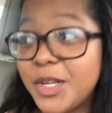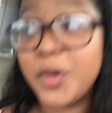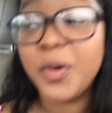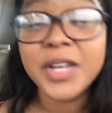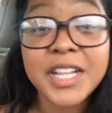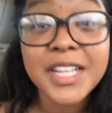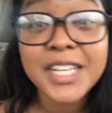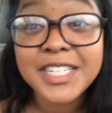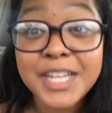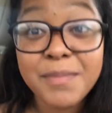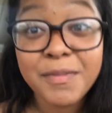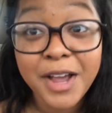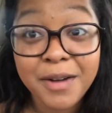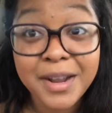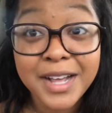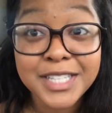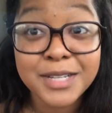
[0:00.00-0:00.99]
quickly did
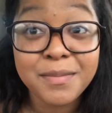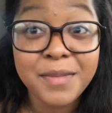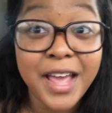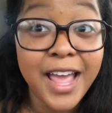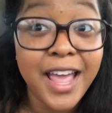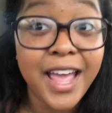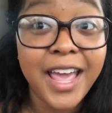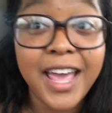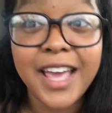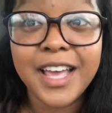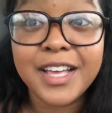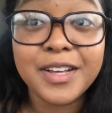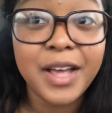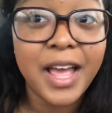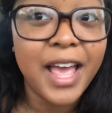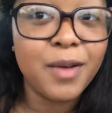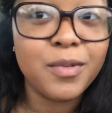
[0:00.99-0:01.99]
my resume,
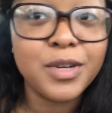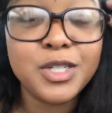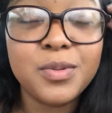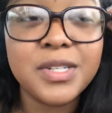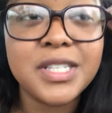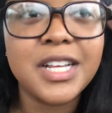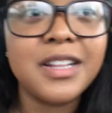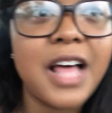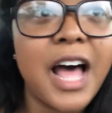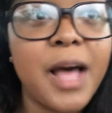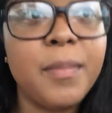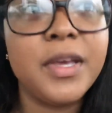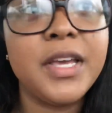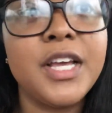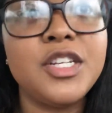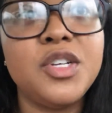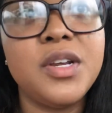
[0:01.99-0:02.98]
which was a lot
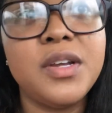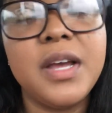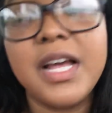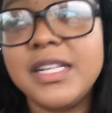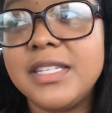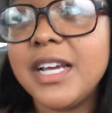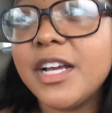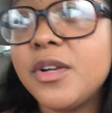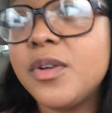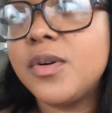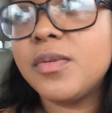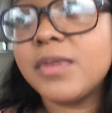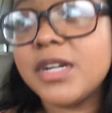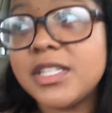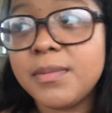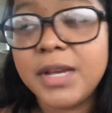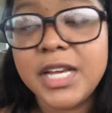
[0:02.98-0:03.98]
because a
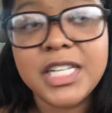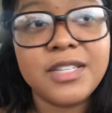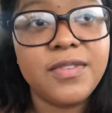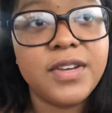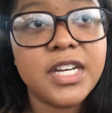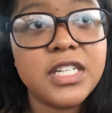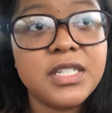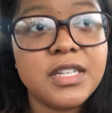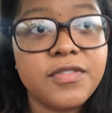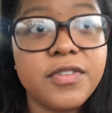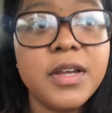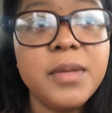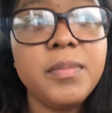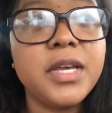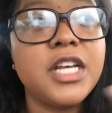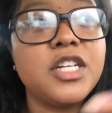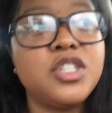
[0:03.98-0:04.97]
technical resume is very
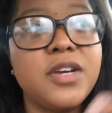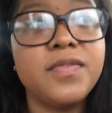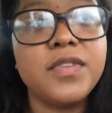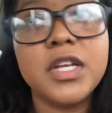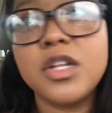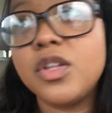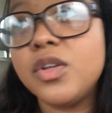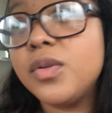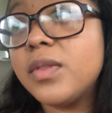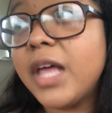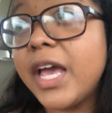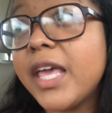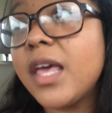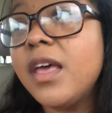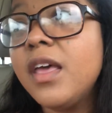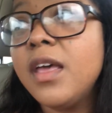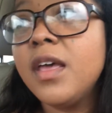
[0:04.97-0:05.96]
different because you have to include
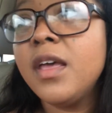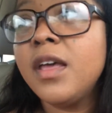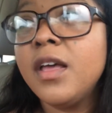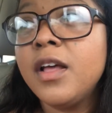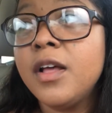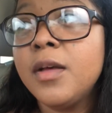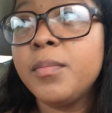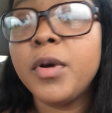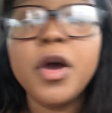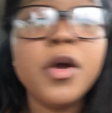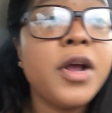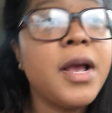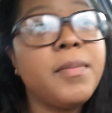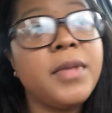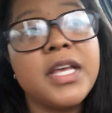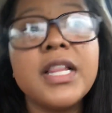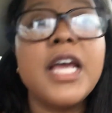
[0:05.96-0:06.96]
like
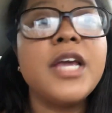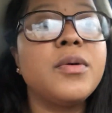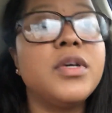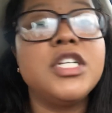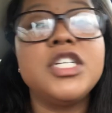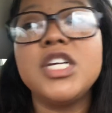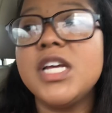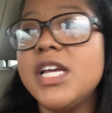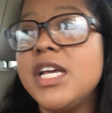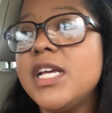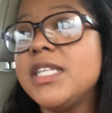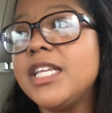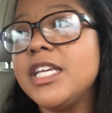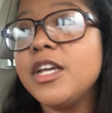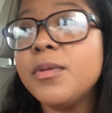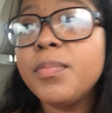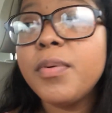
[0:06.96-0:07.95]
programming
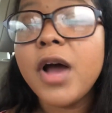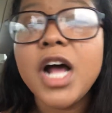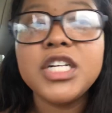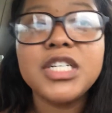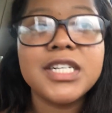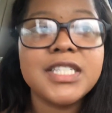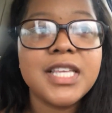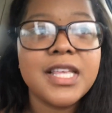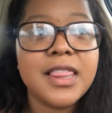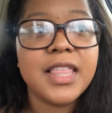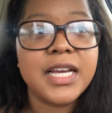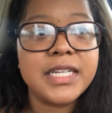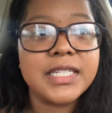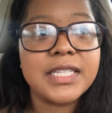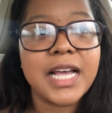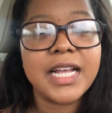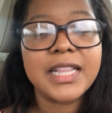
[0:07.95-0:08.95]
languages and your projects and
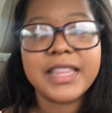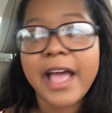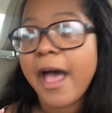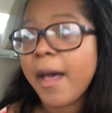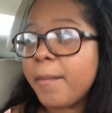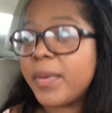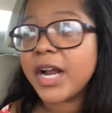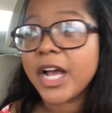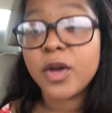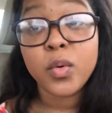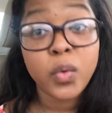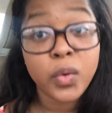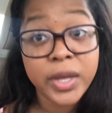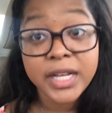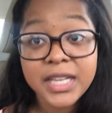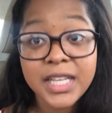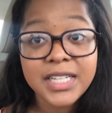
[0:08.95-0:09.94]
things like that. But I
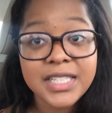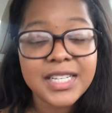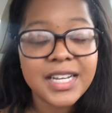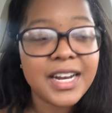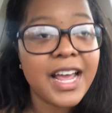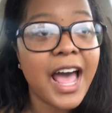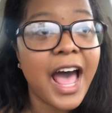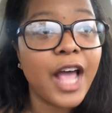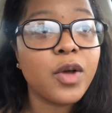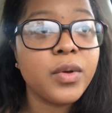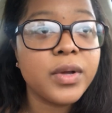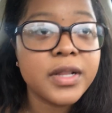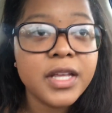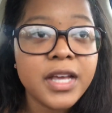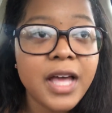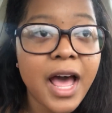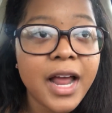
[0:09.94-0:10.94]
quickly did it. I
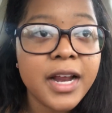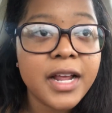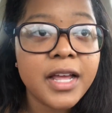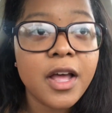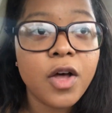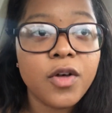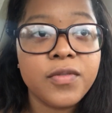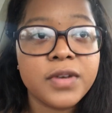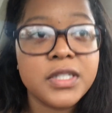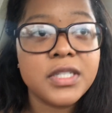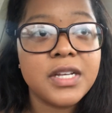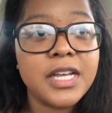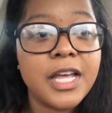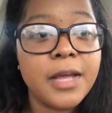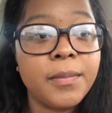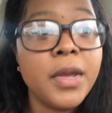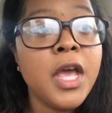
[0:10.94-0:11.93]
quickly got it over to
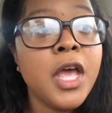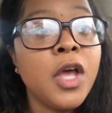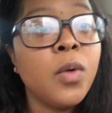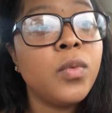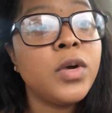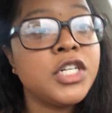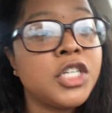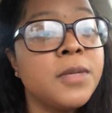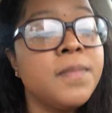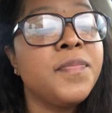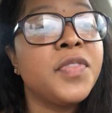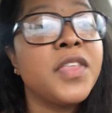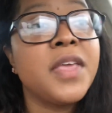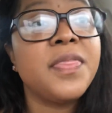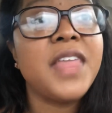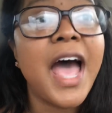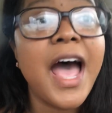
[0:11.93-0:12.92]
him, which
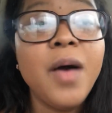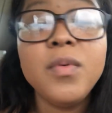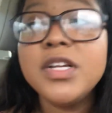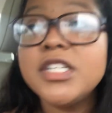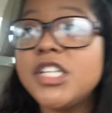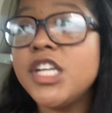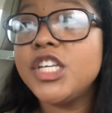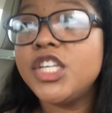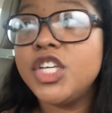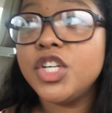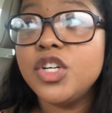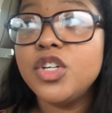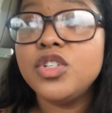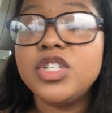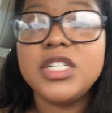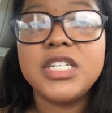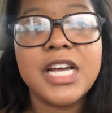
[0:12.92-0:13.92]
that was a
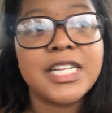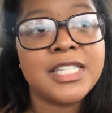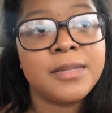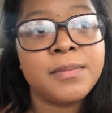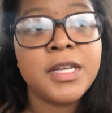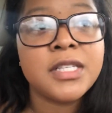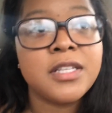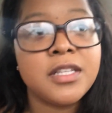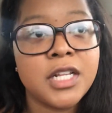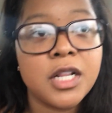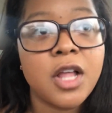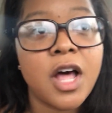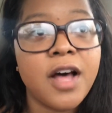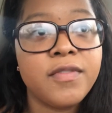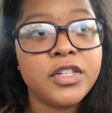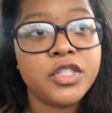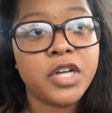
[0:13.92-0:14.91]
huge testament to the
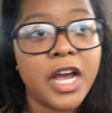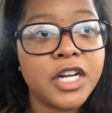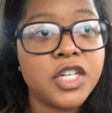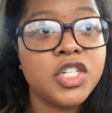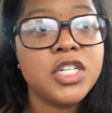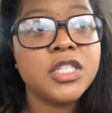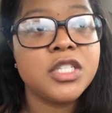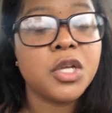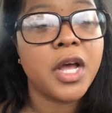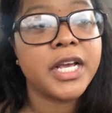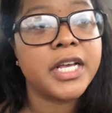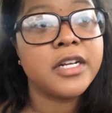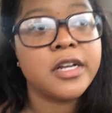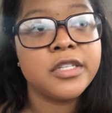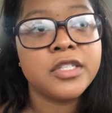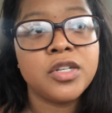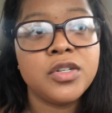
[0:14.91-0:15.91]
law of attraction. So I
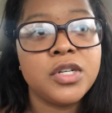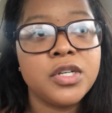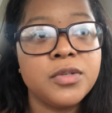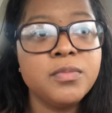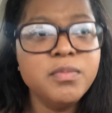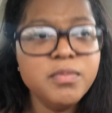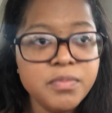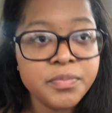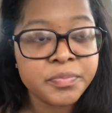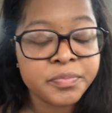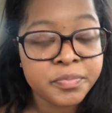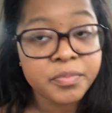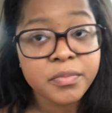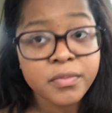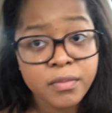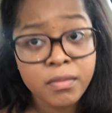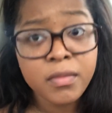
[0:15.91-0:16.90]
can also do
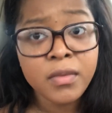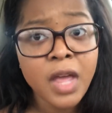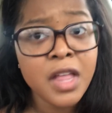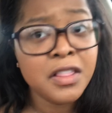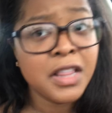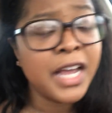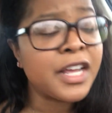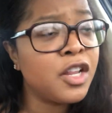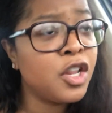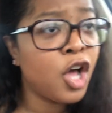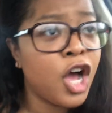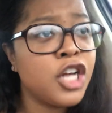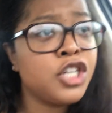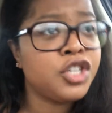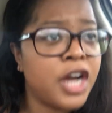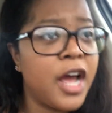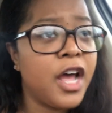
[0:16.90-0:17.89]
like a
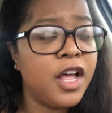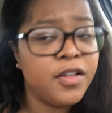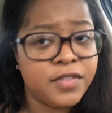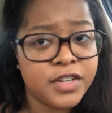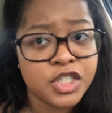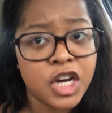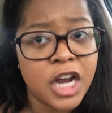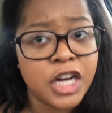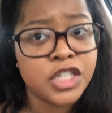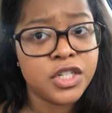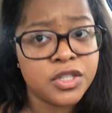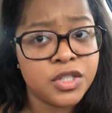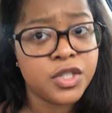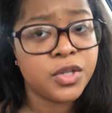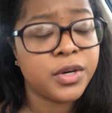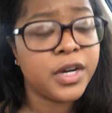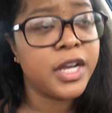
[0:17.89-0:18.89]
law of attraction
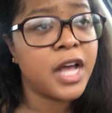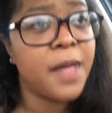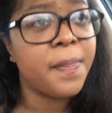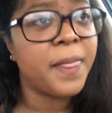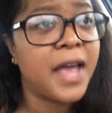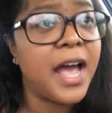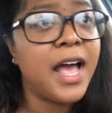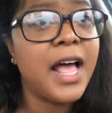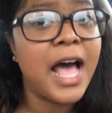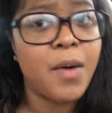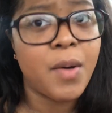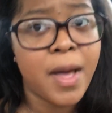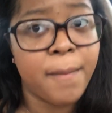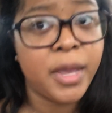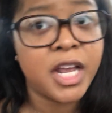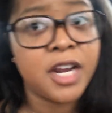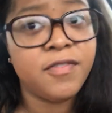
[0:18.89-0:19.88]
story on that, how
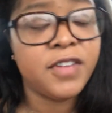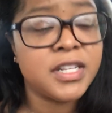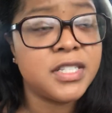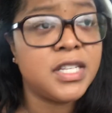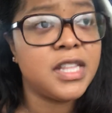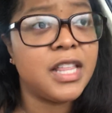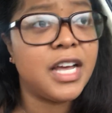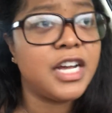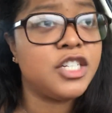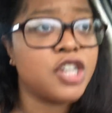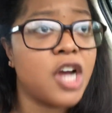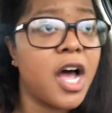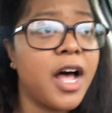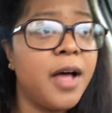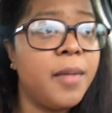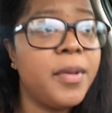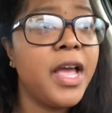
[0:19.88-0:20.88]
I manifested that
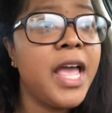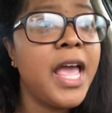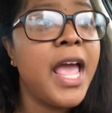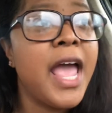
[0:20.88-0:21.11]
job.